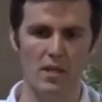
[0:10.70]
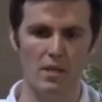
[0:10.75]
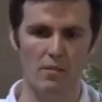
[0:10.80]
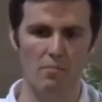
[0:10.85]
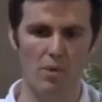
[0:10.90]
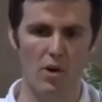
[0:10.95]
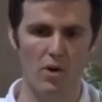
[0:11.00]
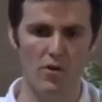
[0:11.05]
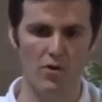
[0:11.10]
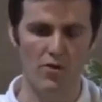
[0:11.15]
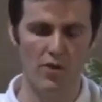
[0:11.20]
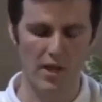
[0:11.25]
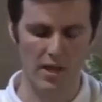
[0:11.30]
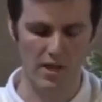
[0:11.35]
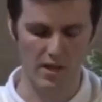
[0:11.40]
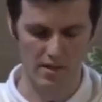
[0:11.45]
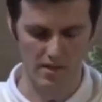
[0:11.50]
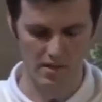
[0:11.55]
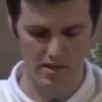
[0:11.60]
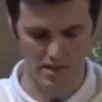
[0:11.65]
pondering
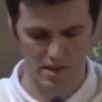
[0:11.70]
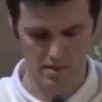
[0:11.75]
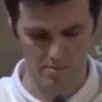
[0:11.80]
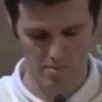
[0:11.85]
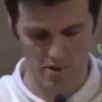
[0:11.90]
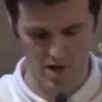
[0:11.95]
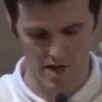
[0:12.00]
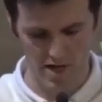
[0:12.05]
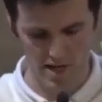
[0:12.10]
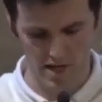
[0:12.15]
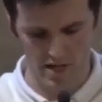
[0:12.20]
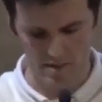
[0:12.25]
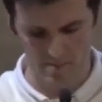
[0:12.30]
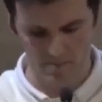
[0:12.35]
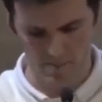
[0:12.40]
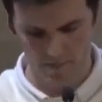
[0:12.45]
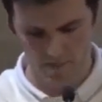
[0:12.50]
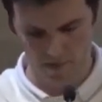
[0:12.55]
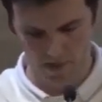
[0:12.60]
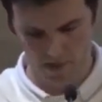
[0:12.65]
and praying.
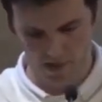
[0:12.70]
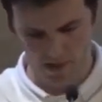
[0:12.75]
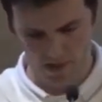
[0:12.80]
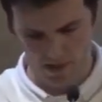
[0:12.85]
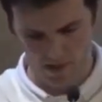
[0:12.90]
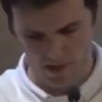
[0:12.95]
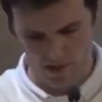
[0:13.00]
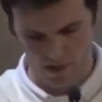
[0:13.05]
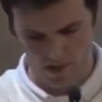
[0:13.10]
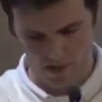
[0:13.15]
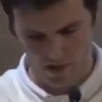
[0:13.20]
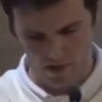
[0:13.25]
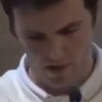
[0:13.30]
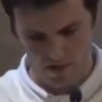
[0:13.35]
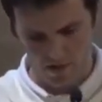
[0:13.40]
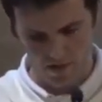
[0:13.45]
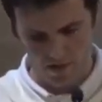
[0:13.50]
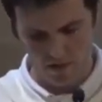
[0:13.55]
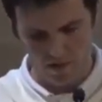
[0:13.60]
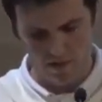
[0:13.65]

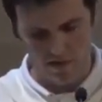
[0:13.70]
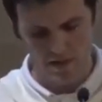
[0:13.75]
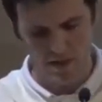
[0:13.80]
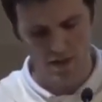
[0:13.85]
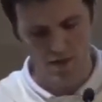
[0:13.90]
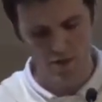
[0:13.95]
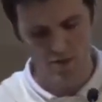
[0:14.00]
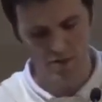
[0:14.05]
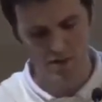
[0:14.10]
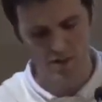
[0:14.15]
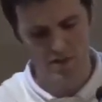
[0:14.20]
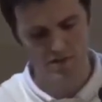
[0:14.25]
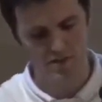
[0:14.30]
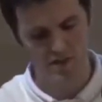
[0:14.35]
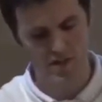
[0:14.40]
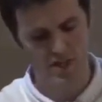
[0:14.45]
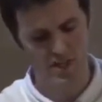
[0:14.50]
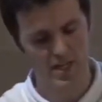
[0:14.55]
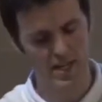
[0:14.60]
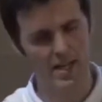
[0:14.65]
St. Luke is
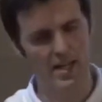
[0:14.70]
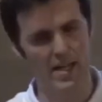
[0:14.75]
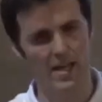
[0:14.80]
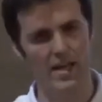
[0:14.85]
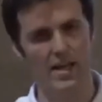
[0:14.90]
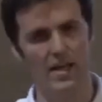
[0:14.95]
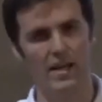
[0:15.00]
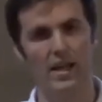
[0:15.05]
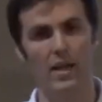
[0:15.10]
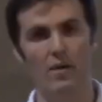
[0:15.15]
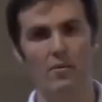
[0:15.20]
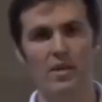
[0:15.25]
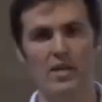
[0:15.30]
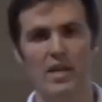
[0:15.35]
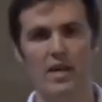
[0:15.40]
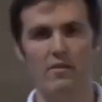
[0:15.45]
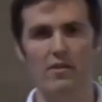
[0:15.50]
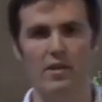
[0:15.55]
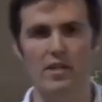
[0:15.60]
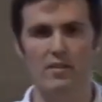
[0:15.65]
very clear in how he
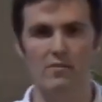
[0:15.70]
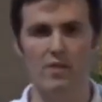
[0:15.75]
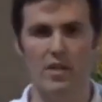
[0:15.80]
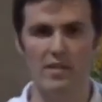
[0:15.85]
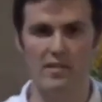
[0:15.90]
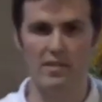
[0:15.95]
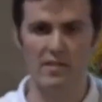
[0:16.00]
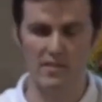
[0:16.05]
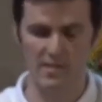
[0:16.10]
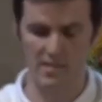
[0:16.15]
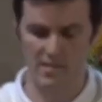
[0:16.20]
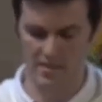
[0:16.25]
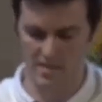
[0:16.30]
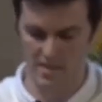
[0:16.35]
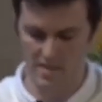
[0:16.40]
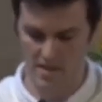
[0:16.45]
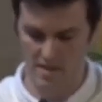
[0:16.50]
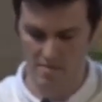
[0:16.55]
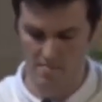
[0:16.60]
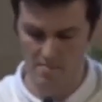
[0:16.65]
characterizes this
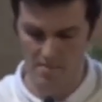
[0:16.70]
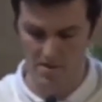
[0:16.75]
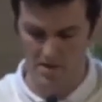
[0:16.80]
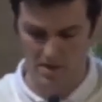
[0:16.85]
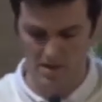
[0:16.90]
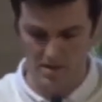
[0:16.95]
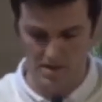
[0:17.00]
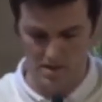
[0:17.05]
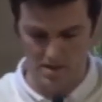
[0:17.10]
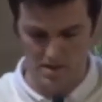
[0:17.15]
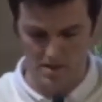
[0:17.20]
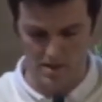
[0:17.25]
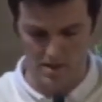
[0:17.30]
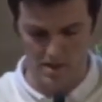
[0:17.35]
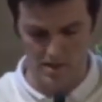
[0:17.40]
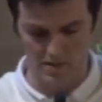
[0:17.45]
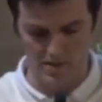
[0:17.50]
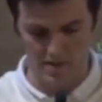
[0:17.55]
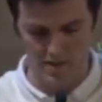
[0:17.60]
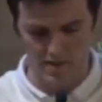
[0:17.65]
time
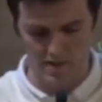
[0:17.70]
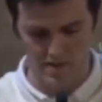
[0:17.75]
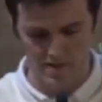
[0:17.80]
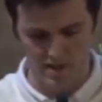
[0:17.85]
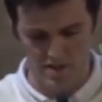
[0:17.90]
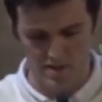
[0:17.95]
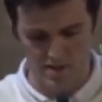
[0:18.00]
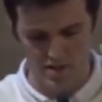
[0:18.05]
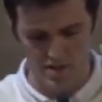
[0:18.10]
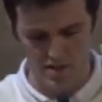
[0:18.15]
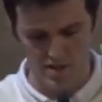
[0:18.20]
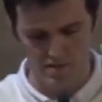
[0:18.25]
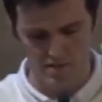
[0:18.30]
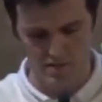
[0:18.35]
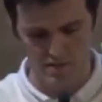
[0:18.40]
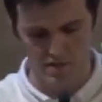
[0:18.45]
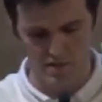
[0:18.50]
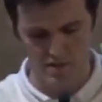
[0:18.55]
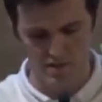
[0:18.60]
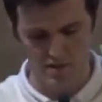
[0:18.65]
after the ascension.
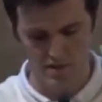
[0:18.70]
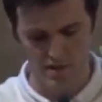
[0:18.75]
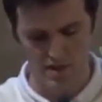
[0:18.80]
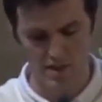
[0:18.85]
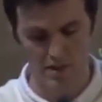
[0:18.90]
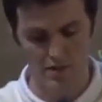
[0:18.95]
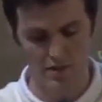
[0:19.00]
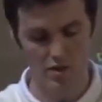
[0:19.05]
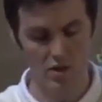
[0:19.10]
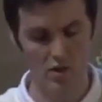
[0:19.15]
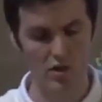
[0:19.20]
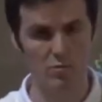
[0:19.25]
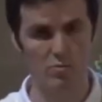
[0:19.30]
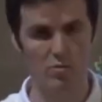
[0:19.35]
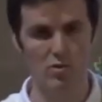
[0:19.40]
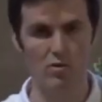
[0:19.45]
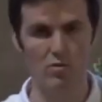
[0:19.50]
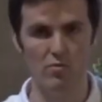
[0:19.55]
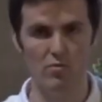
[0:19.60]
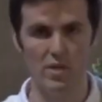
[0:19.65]
In his
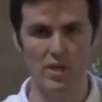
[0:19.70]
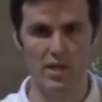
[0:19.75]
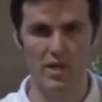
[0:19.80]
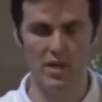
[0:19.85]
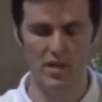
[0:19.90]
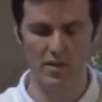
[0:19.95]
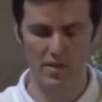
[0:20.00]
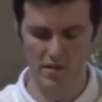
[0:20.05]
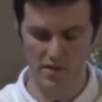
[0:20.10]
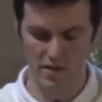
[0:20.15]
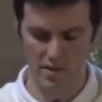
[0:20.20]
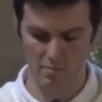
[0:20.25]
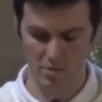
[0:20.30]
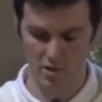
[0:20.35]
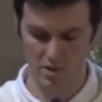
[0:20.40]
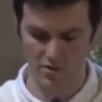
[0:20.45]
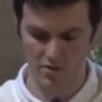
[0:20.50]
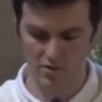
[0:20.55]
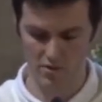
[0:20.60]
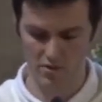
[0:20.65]
gospel, we hear that the
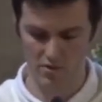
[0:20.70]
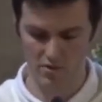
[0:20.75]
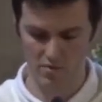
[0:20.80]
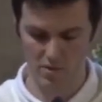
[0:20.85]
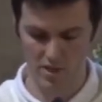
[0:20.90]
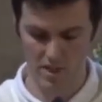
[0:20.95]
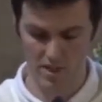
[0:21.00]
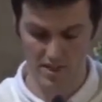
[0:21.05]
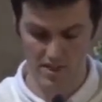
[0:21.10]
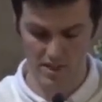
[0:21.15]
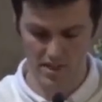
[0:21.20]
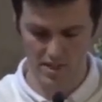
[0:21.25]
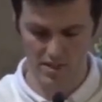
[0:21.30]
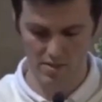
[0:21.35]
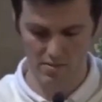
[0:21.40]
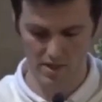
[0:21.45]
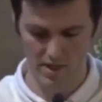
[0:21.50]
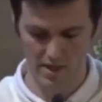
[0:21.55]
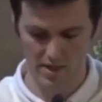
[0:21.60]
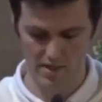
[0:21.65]
apostles were
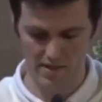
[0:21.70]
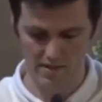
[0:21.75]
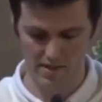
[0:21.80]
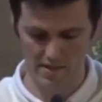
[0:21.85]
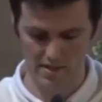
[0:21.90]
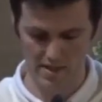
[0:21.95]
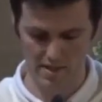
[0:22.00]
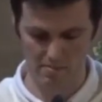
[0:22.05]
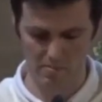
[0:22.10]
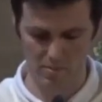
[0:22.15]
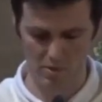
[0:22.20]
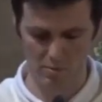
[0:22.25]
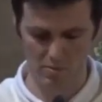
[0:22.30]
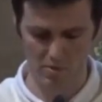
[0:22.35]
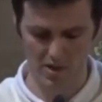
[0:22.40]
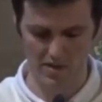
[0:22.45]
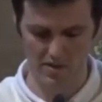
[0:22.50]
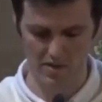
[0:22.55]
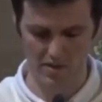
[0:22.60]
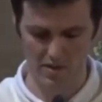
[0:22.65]
continually in the temple
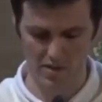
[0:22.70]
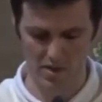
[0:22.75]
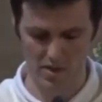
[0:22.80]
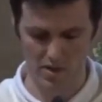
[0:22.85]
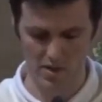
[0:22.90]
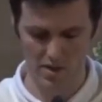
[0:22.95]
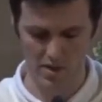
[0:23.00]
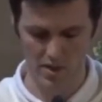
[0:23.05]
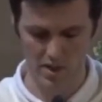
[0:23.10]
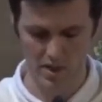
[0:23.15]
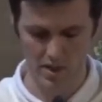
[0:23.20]
praising God,